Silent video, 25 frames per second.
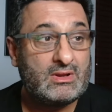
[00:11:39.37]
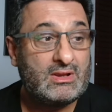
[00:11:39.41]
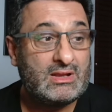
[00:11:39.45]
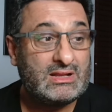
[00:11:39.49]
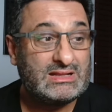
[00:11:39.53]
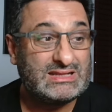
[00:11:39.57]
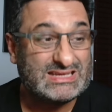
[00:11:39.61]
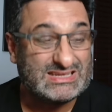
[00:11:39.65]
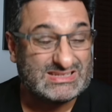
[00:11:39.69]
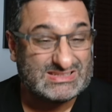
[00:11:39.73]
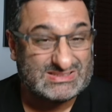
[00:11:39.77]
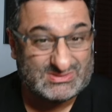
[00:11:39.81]

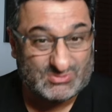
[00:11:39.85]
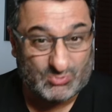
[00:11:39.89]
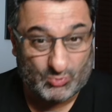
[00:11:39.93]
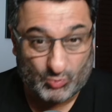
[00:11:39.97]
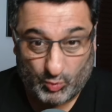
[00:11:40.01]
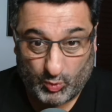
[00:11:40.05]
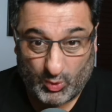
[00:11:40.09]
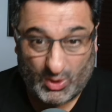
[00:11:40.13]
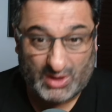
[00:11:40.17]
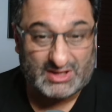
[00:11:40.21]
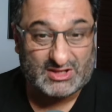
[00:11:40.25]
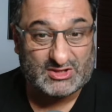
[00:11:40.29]
There's
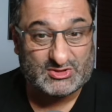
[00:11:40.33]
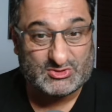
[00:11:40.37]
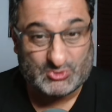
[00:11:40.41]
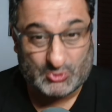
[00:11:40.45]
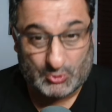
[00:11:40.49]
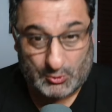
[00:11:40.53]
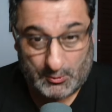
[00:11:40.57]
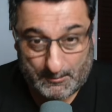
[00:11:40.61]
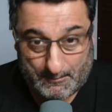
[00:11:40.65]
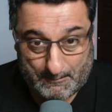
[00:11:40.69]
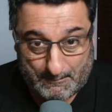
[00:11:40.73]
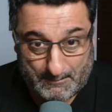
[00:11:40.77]
one or
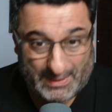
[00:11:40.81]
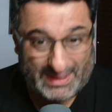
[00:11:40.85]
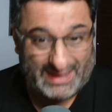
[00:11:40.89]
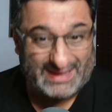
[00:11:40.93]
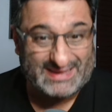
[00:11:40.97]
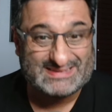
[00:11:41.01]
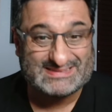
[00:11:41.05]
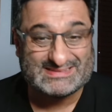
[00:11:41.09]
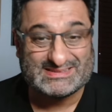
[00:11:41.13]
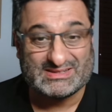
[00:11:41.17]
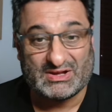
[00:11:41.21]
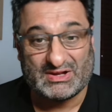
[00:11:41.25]
two
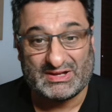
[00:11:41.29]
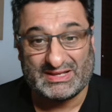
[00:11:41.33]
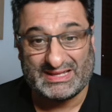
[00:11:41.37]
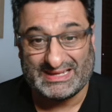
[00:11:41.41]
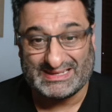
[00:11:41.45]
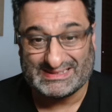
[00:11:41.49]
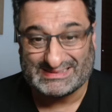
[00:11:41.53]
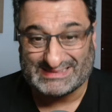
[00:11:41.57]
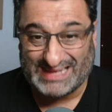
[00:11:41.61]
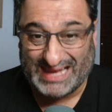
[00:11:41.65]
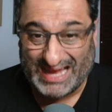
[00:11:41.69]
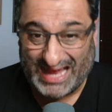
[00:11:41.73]
big
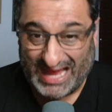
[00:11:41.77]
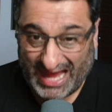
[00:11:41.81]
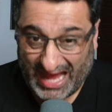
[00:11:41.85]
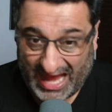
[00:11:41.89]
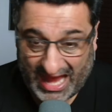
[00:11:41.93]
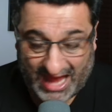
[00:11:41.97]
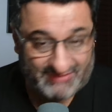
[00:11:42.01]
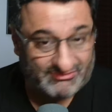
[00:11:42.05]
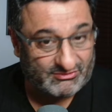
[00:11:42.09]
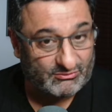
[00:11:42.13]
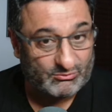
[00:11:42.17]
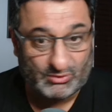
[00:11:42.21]
signings that
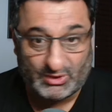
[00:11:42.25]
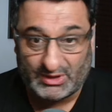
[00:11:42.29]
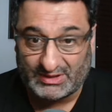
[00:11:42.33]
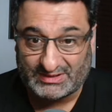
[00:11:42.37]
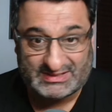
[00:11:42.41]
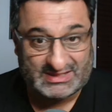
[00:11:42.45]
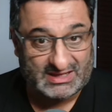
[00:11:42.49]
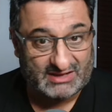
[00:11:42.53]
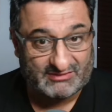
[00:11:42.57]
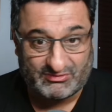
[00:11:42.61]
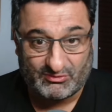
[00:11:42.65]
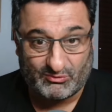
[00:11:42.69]
haven't
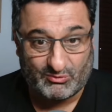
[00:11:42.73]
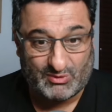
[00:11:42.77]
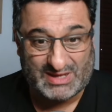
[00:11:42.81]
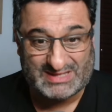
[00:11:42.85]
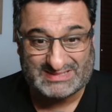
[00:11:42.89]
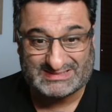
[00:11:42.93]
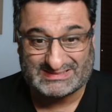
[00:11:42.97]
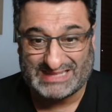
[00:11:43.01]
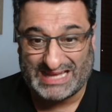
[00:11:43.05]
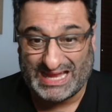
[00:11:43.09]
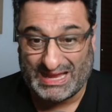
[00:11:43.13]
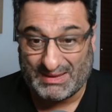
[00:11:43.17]
worked out for
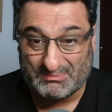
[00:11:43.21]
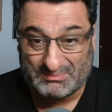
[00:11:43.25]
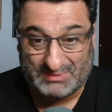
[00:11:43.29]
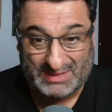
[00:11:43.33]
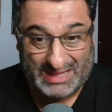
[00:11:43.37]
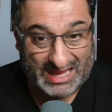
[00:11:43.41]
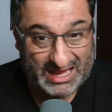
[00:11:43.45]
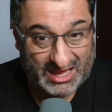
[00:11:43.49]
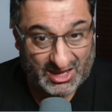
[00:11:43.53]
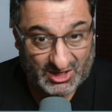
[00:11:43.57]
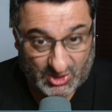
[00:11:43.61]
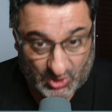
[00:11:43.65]
West Ham
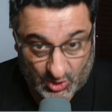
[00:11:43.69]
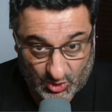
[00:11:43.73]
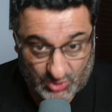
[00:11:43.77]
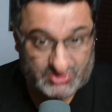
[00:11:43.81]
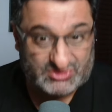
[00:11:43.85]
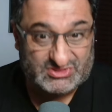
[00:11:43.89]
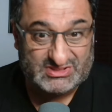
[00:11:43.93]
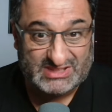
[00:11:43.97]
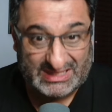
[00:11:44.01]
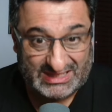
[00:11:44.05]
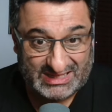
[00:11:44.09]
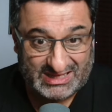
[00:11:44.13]
that are
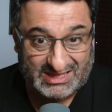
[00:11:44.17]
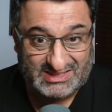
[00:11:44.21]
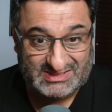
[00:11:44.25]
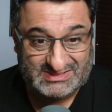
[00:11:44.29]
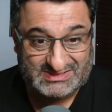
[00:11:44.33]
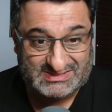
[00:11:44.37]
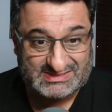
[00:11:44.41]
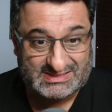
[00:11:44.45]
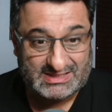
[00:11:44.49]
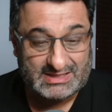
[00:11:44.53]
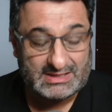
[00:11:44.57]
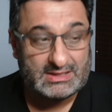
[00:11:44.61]
costing
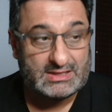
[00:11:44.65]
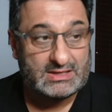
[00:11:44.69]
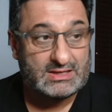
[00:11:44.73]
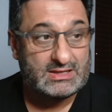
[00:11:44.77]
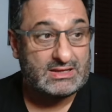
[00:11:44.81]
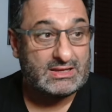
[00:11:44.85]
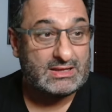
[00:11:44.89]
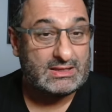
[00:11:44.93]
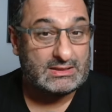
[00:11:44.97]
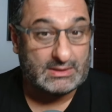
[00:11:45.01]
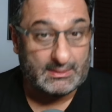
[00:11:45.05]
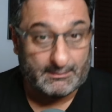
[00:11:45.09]
us.
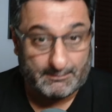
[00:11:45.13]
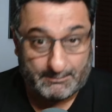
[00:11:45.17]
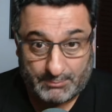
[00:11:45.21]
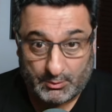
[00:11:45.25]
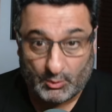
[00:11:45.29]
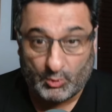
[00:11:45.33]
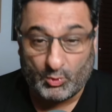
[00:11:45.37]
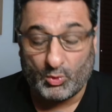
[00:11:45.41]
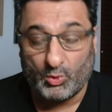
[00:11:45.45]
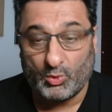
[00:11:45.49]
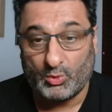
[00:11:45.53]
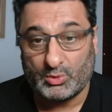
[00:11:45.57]
The
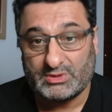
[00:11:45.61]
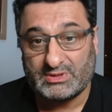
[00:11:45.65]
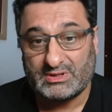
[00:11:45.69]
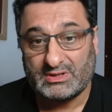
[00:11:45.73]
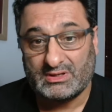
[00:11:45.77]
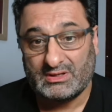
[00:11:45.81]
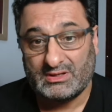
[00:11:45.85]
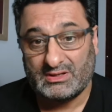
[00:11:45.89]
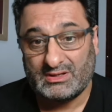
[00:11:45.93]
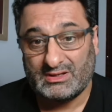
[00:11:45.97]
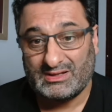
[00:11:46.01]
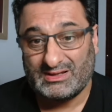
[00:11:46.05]
board
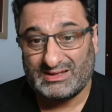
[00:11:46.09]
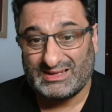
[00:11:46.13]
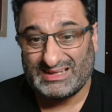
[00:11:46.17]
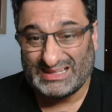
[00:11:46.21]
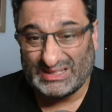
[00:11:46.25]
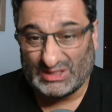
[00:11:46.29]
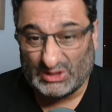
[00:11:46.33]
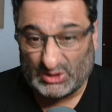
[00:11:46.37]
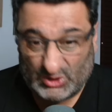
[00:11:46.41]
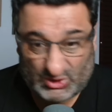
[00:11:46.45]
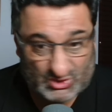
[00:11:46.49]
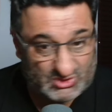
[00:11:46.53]

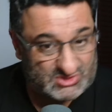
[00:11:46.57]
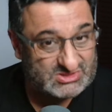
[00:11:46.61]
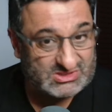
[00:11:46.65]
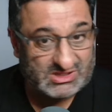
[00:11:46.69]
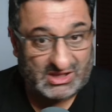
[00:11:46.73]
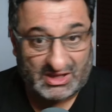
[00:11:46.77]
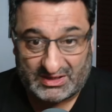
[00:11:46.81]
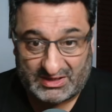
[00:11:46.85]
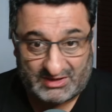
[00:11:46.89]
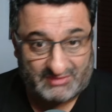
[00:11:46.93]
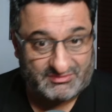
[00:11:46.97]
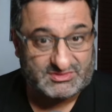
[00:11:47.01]
looks
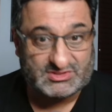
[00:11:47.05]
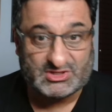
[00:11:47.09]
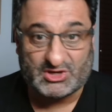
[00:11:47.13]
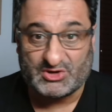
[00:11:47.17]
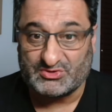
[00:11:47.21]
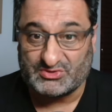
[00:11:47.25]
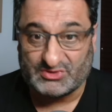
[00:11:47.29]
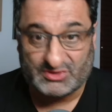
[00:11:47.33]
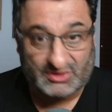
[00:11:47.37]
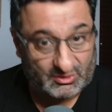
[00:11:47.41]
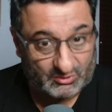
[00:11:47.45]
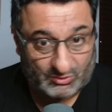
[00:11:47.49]
like I've
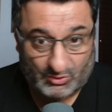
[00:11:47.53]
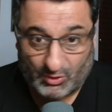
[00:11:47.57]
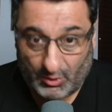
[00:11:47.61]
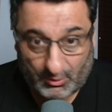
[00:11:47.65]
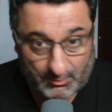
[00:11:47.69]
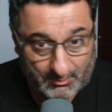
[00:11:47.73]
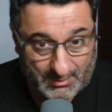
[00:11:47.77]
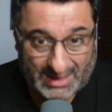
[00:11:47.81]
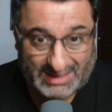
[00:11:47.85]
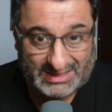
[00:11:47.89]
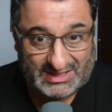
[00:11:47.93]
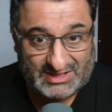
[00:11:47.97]
chosen the
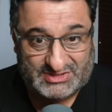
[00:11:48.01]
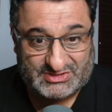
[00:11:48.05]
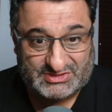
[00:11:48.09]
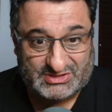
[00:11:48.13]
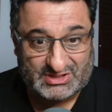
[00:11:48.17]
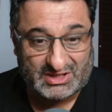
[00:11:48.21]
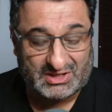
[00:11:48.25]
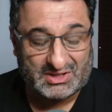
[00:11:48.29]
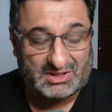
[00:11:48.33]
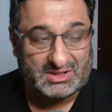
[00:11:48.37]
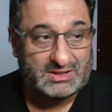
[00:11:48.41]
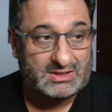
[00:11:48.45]
wrong
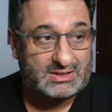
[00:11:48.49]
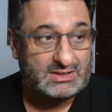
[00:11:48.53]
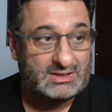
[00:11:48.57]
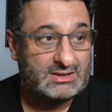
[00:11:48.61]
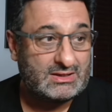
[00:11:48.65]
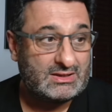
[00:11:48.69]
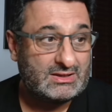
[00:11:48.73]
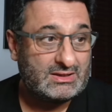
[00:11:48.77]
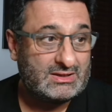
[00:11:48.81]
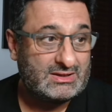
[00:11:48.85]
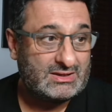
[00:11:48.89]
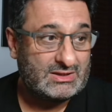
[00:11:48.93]
manager.
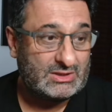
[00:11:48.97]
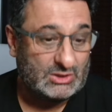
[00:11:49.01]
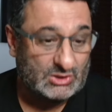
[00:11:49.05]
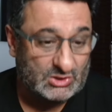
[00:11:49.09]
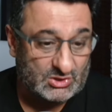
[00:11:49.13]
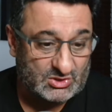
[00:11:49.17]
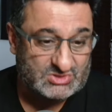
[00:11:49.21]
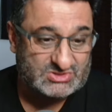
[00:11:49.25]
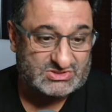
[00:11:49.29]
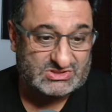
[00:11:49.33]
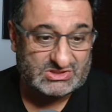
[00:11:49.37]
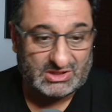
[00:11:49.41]

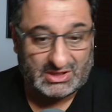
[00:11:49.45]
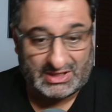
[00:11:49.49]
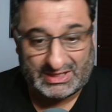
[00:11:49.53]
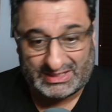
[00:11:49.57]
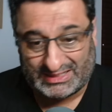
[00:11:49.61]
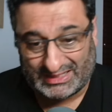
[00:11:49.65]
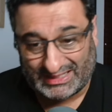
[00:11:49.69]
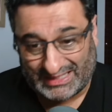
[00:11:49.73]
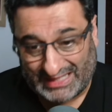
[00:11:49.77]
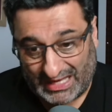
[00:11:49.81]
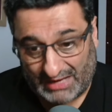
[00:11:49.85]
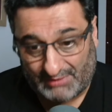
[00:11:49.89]
Looks like
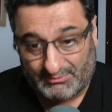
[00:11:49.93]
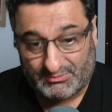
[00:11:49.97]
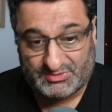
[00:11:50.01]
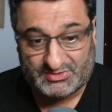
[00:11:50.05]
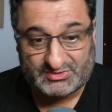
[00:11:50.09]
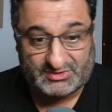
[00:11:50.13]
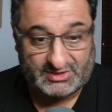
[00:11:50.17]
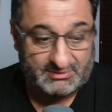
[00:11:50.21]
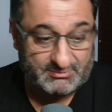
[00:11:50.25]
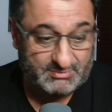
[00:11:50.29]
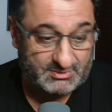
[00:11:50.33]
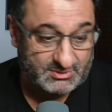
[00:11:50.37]
the
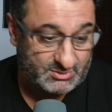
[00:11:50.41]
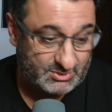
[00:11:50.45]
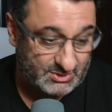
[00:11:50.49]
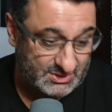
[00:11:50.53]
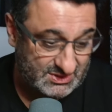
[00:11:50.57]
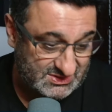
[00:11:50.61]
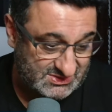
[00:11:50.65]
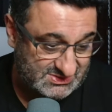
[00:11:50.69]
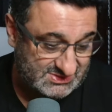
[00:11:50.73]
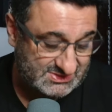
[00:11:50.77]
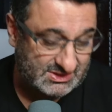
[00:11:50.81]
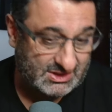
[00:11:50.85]
chemistry
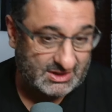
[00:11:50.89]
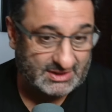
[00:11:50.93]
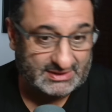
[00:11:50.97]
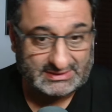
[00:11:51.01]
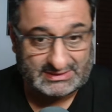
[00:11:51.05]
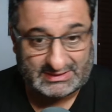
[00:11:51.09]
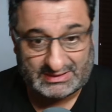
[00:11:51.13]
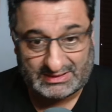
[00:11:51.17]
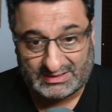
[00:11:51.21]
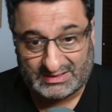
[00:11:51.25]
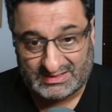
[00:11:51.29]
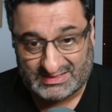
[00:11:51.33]
between
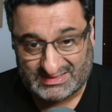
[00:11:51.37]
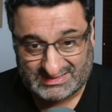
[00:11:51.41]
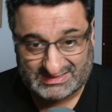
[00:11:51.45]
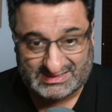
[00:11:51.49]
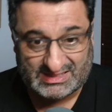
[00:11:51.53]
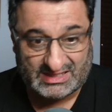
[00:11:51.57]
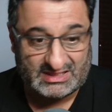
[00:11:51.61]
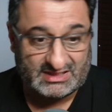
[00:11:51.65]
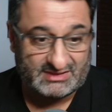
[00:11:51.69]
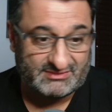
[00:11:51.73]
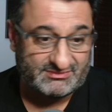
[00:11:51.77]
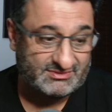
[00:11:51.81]
Stuyten,
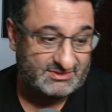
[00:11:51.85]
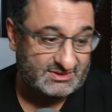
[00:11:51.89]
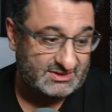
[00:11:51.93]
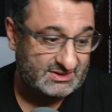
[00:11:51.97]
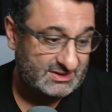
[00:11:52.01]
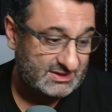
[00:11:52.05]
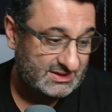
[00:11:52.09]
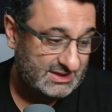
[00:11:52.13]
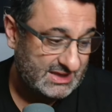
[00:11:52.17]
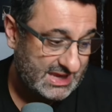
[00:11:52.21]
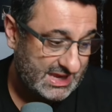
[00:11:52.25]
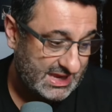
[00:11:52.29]

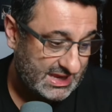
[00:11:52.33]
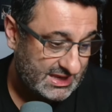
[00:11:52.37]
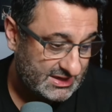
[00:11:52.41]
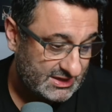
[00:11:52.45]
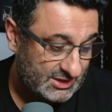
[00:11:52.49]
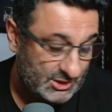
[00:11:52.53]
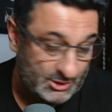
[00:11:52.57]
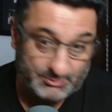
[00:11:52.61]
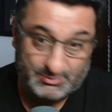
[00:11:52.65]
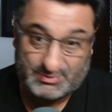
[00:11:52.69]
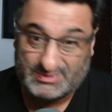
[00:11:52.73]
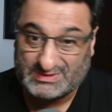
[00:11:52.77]
Sullivan, and
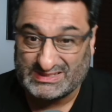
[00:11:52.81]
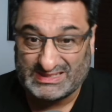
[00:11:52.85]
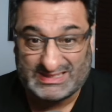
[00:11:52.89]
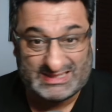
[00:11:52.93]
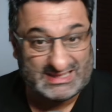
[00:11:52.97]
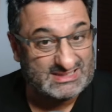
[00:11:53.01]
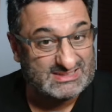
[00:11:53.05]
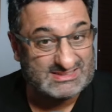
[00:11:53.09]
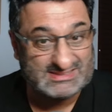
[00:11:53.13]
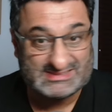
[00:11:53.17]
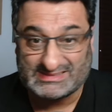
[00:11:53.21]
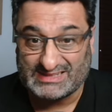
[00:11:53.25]

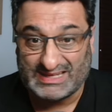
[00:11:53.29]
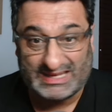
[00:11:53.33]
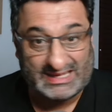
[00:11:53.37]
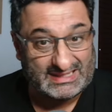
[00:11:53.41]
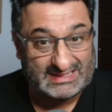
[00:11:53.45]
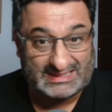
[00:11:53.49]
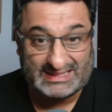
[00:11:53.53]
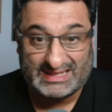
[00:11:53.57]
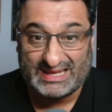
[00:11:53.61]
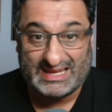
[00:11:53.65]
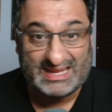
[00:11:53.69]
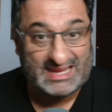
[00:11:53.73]
Lopetegui just
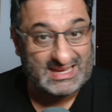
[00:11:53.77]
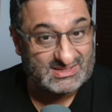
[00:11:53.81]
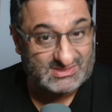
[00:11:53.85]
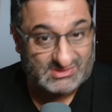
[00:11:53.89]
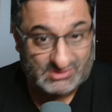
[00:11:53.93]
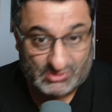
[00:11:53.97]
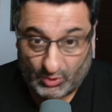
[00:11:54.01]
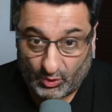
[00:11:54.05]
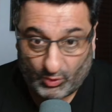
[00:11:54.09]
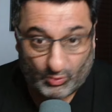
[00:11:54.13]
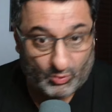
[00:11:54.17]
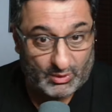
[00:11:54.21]
ain't there. It's
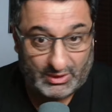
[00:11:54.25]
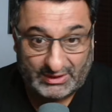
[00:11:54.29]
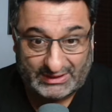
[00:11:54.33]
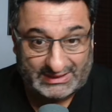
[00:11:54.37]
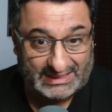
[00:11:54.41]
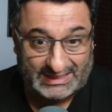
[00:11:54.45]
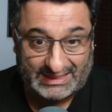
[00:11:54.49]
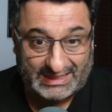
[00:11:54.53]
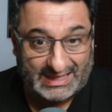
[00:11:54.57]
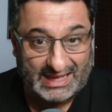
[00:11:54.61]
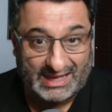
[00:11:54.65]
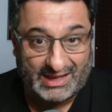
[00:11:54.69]
not
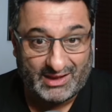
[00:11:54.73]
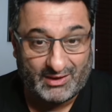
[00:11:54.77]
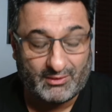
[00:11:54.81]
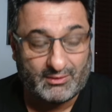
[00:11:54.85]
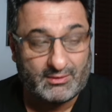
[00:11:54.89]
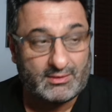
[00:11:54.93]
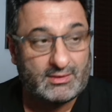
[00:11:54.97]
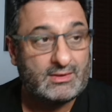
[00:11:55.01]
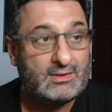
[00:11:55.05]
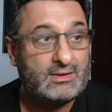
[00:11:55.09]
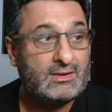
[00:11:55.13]
working out.